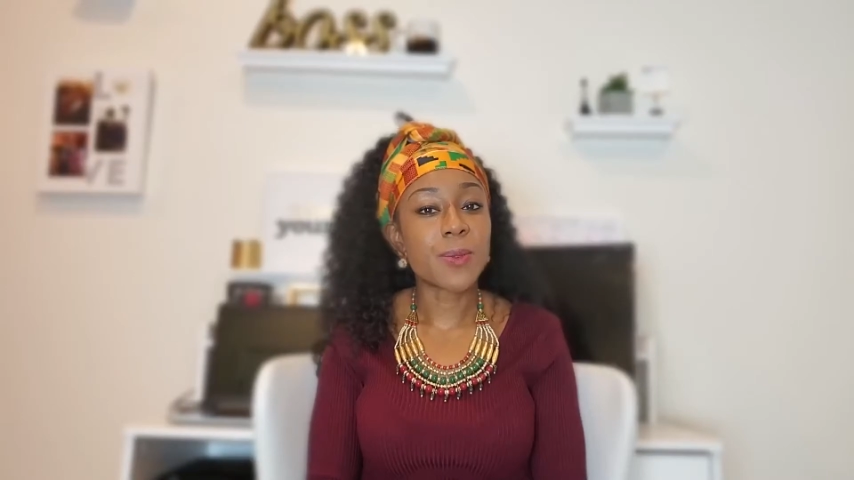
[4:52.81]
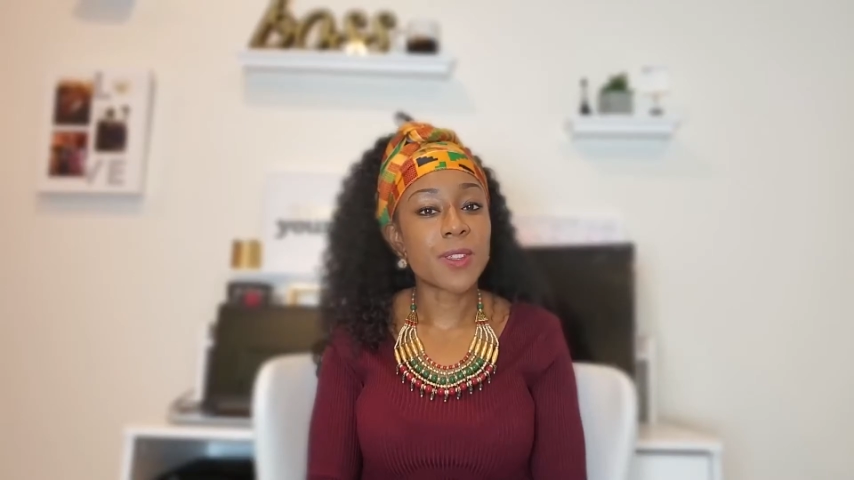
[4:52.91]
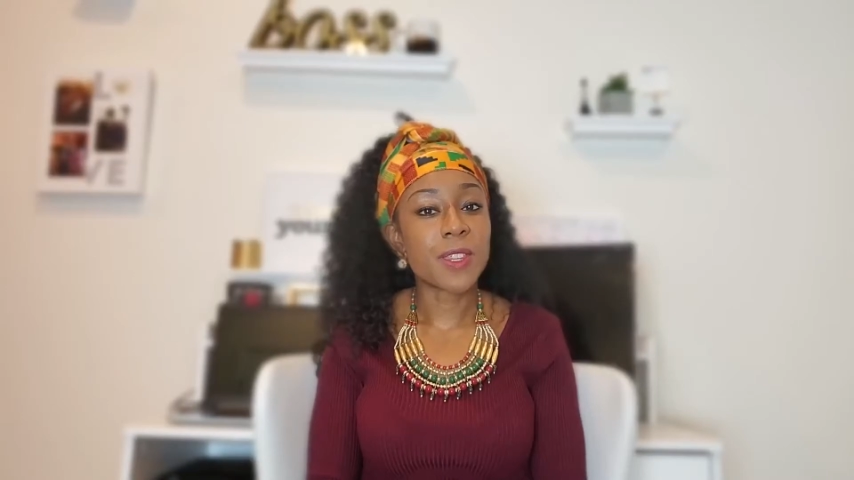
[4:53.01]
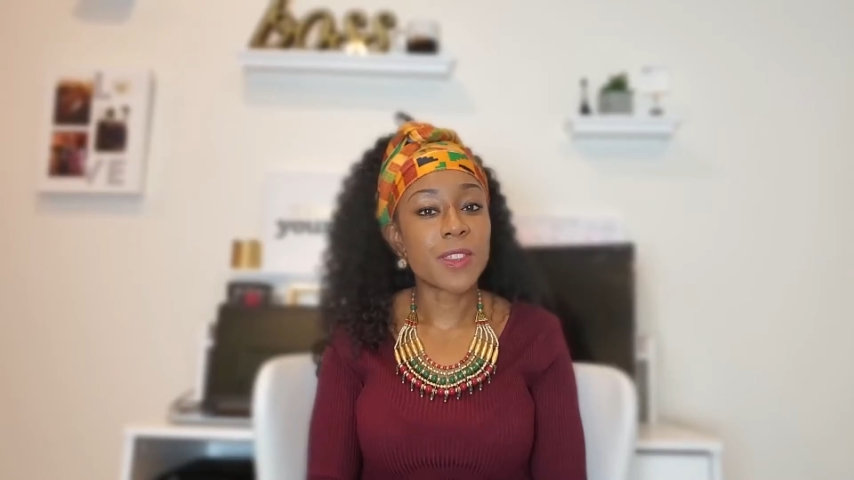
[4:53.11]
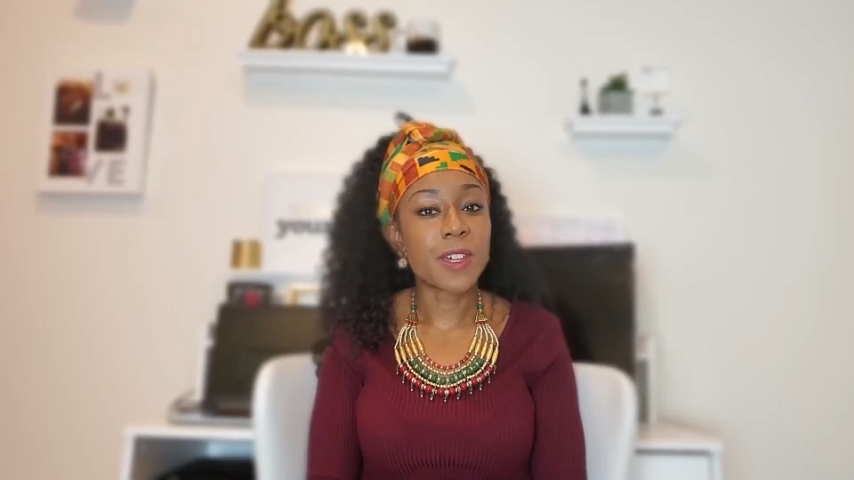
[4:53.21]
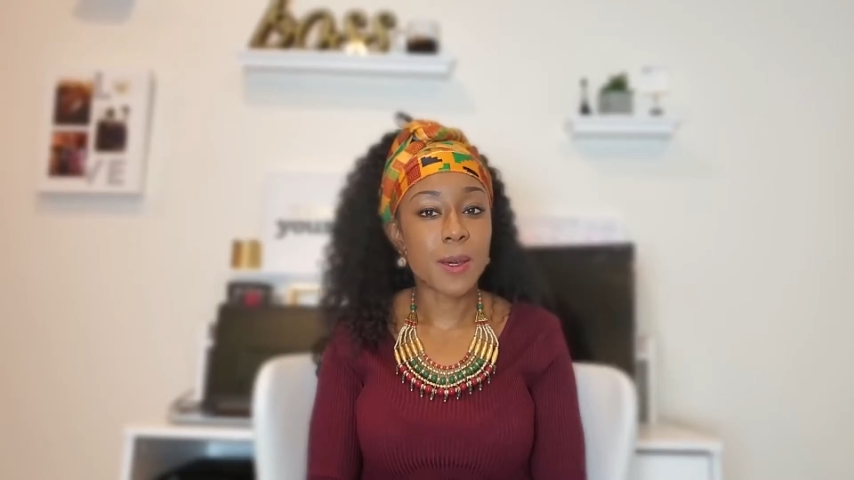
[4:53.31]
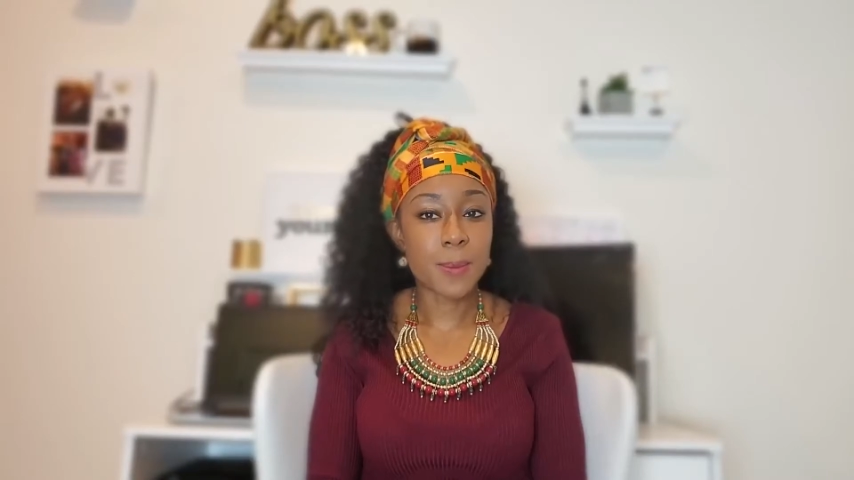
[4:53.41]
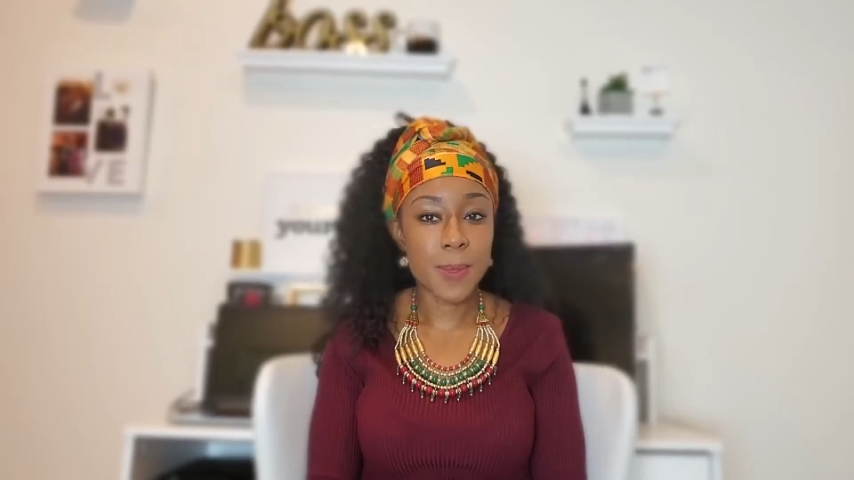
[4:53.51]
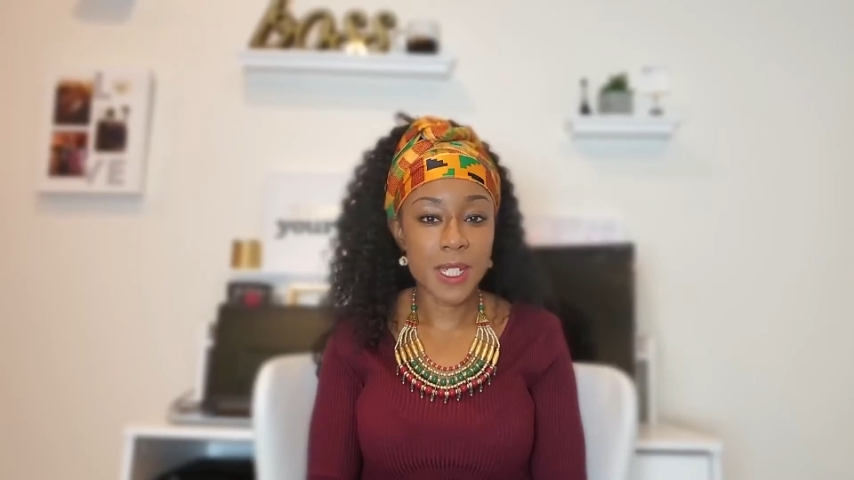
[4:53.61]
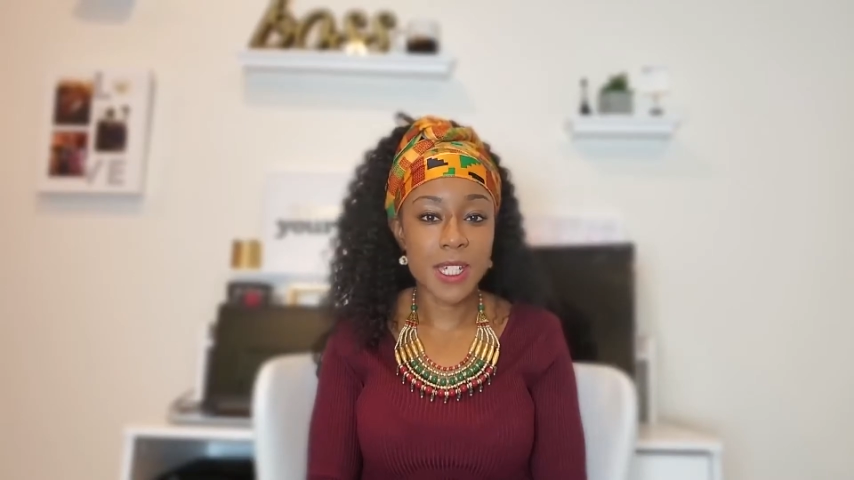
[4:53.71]
within the
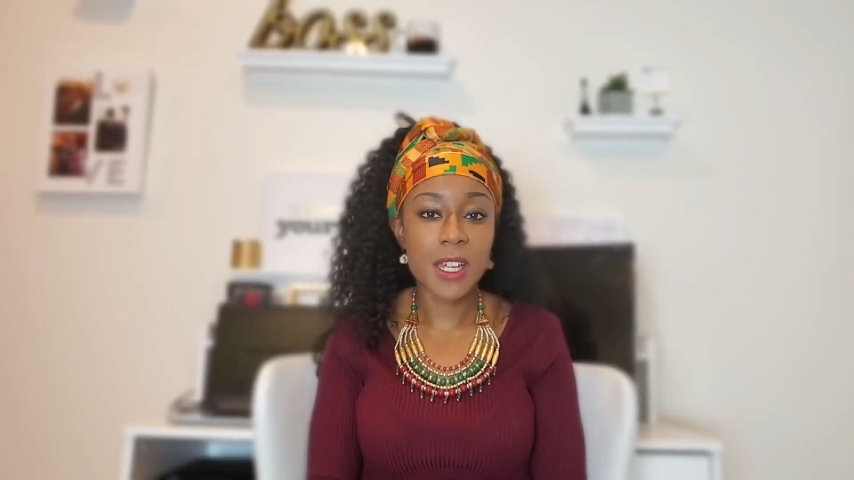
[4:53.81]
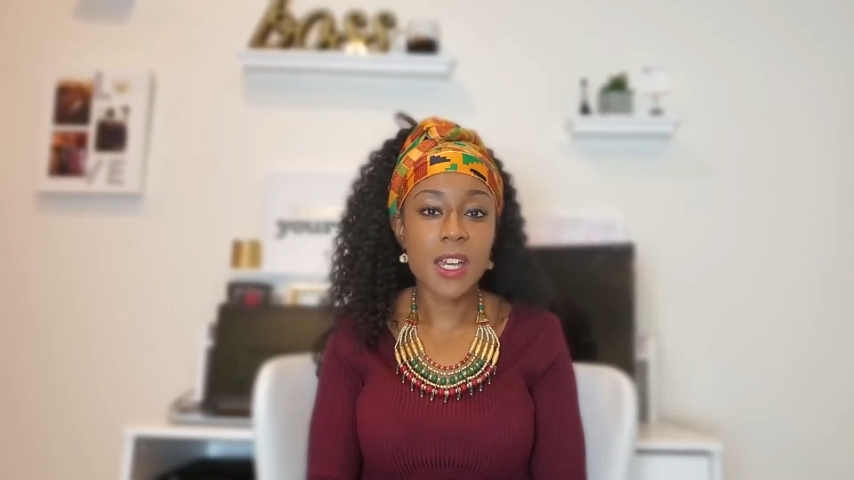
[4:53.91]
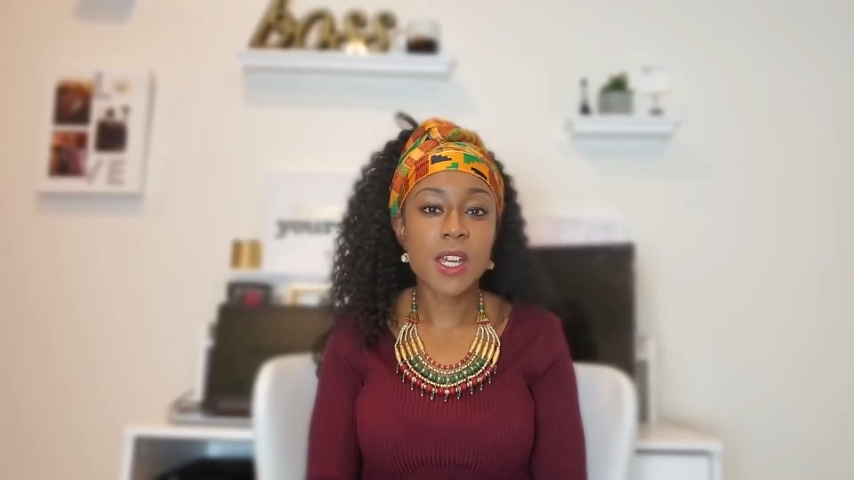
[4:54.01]
company.